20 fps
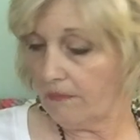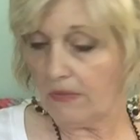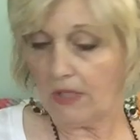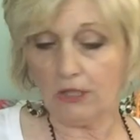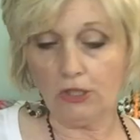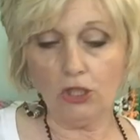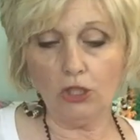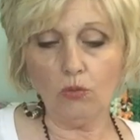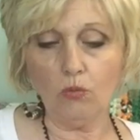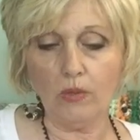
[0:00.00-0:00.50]

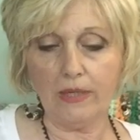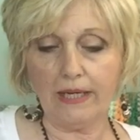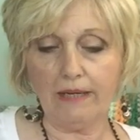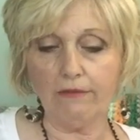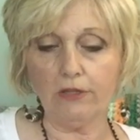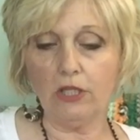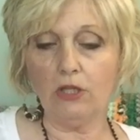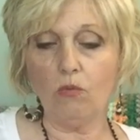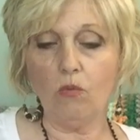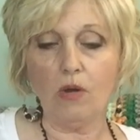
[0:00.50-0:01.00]
Do whatever
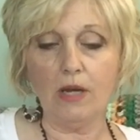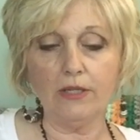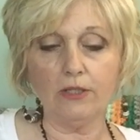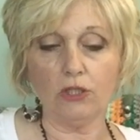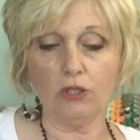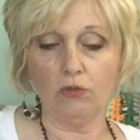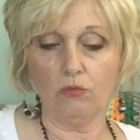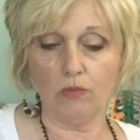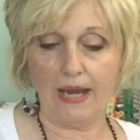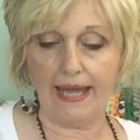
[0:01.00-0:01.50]
you want
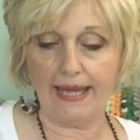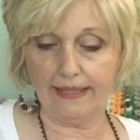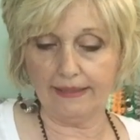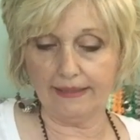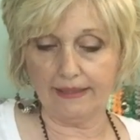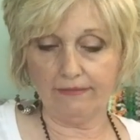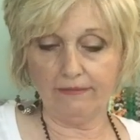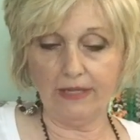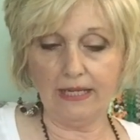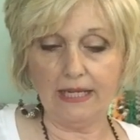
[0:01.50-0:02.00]
to,
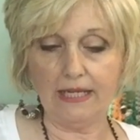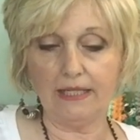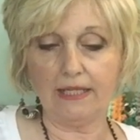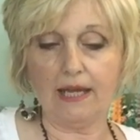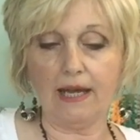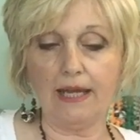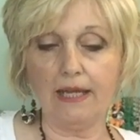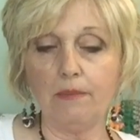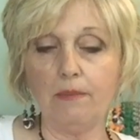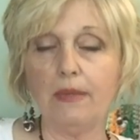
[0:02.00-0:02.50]
rags of any
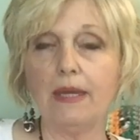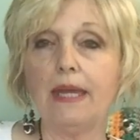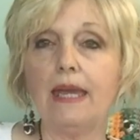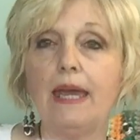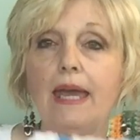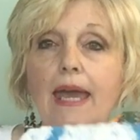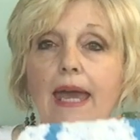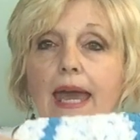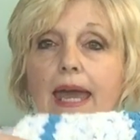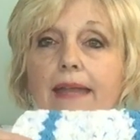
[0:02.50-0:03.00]
type.
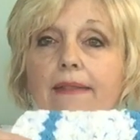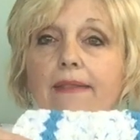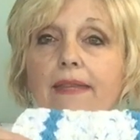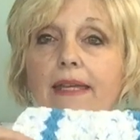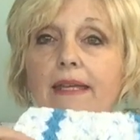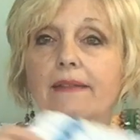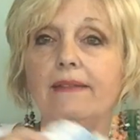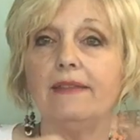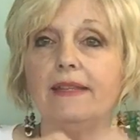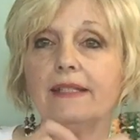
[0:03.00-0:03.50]
And
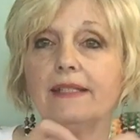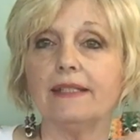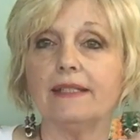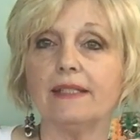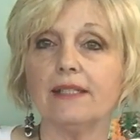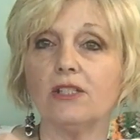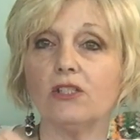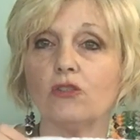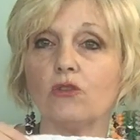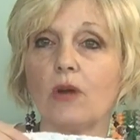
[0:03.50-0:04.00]
then this is
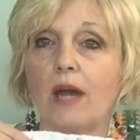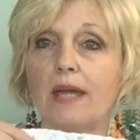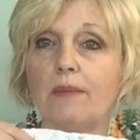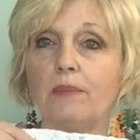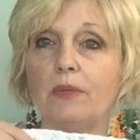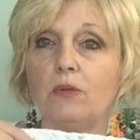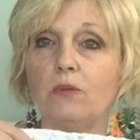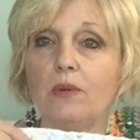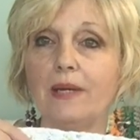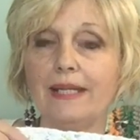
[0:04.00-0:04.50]
a
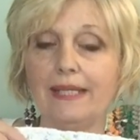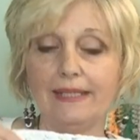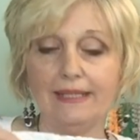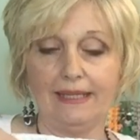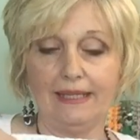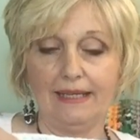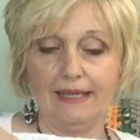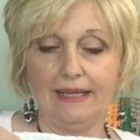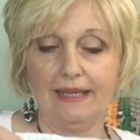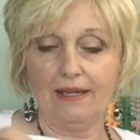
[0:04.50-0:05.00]
striped one,
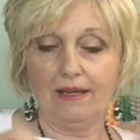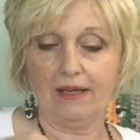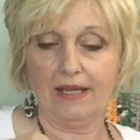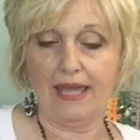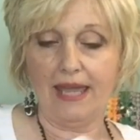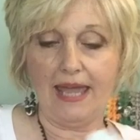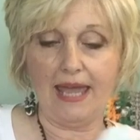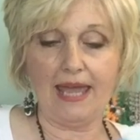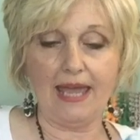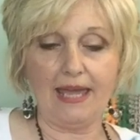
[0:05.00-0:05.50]

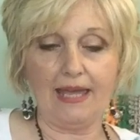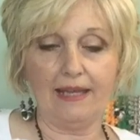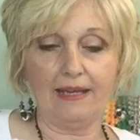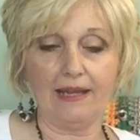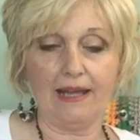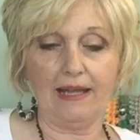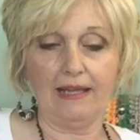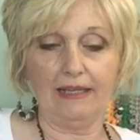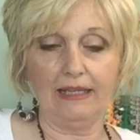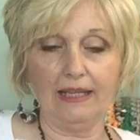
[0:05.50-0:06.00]
and
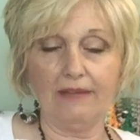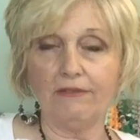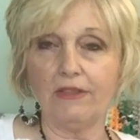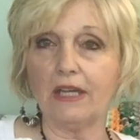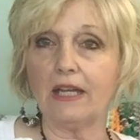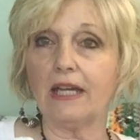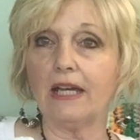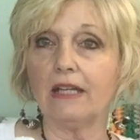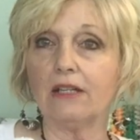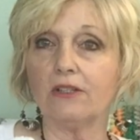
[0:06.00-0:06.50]
I love the
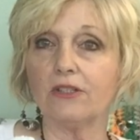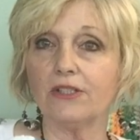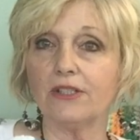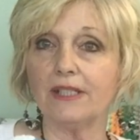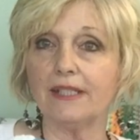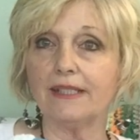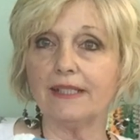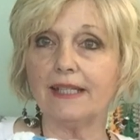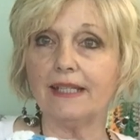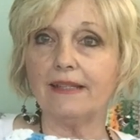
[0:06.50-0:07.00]
colors
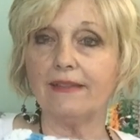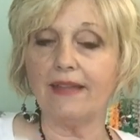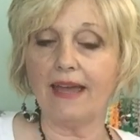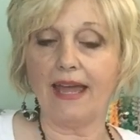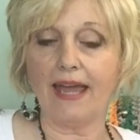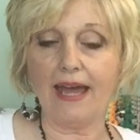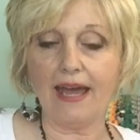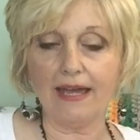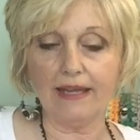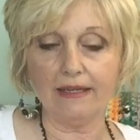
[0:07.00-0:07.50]
that's in
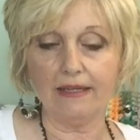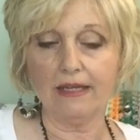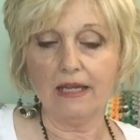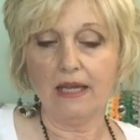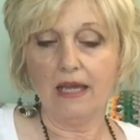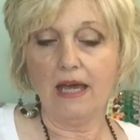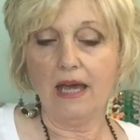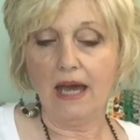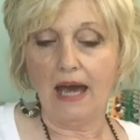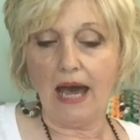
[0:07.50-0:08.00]
that.
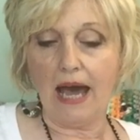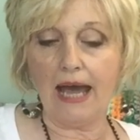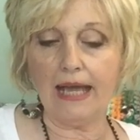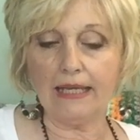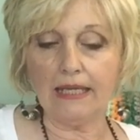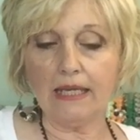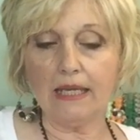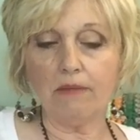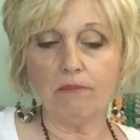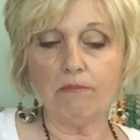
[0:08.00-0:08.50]
I
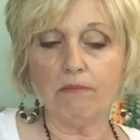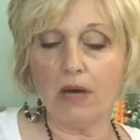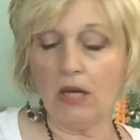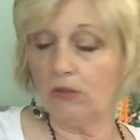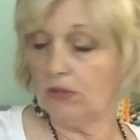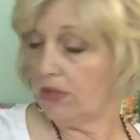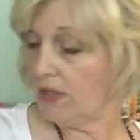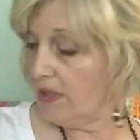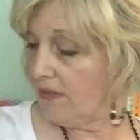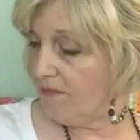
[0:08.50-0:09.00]
get
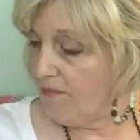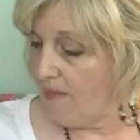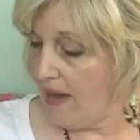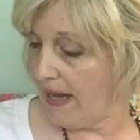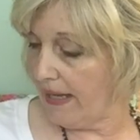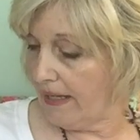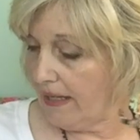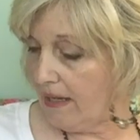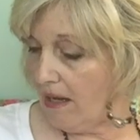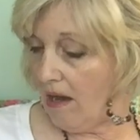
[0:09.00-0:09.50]
most of
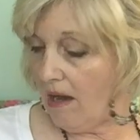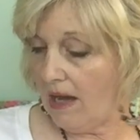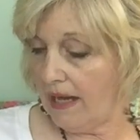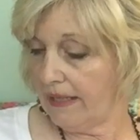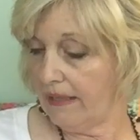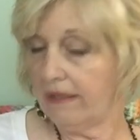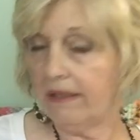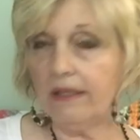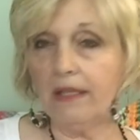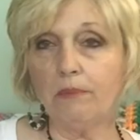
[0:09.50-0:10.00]
my
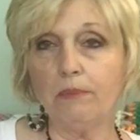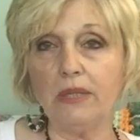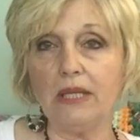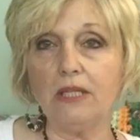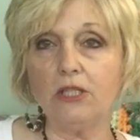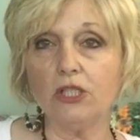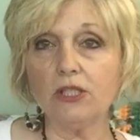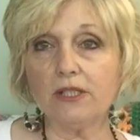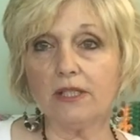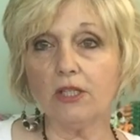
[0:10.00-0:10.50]
cotton, the
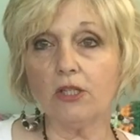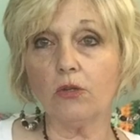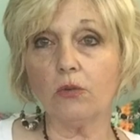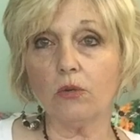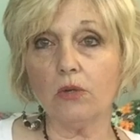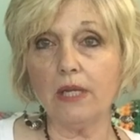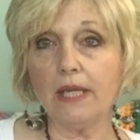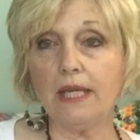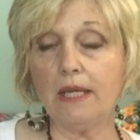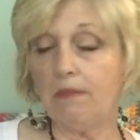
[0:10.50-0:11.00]
peaches and
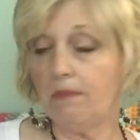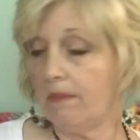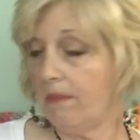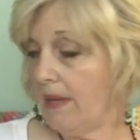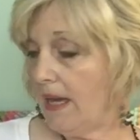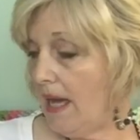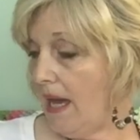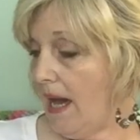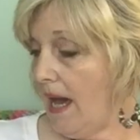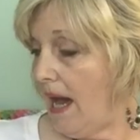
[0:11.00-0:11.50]
cream,
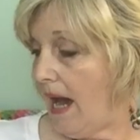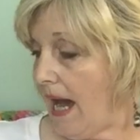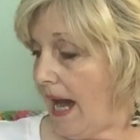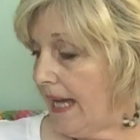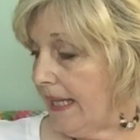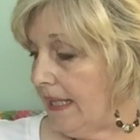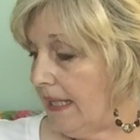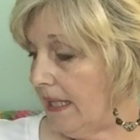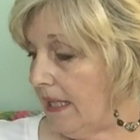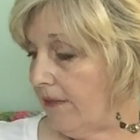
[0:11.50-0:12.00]
I
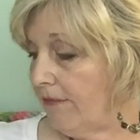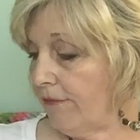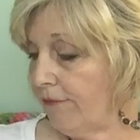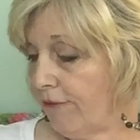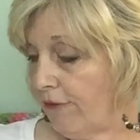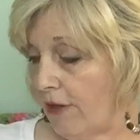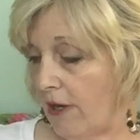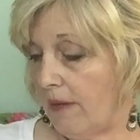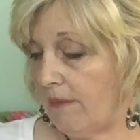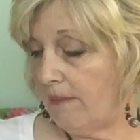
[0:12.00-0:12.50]
get
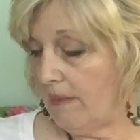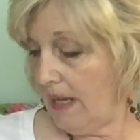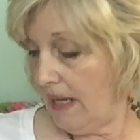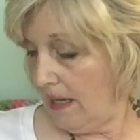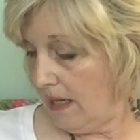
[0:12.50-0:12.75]
from